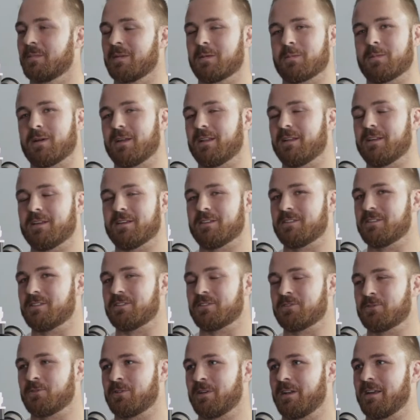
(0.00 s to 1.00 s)
But he
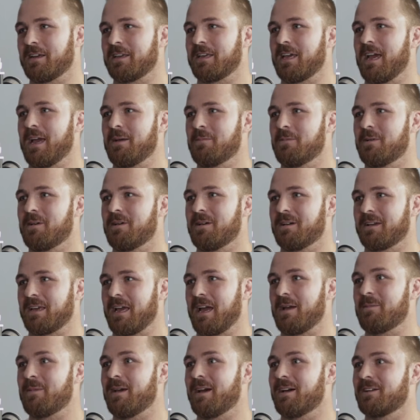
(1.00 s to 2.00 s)
sort of like came
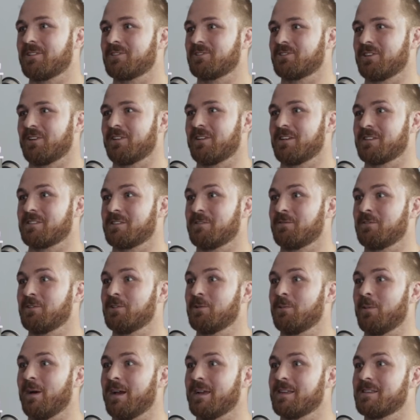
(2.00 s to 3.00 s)
out, showed us a few
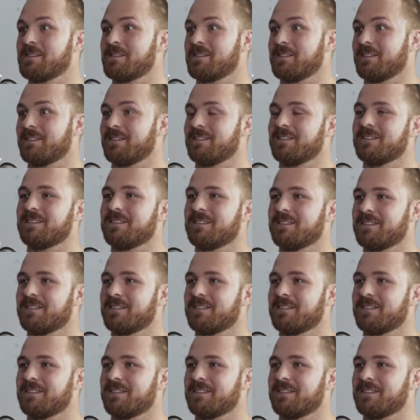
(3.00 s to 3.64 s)
weights, and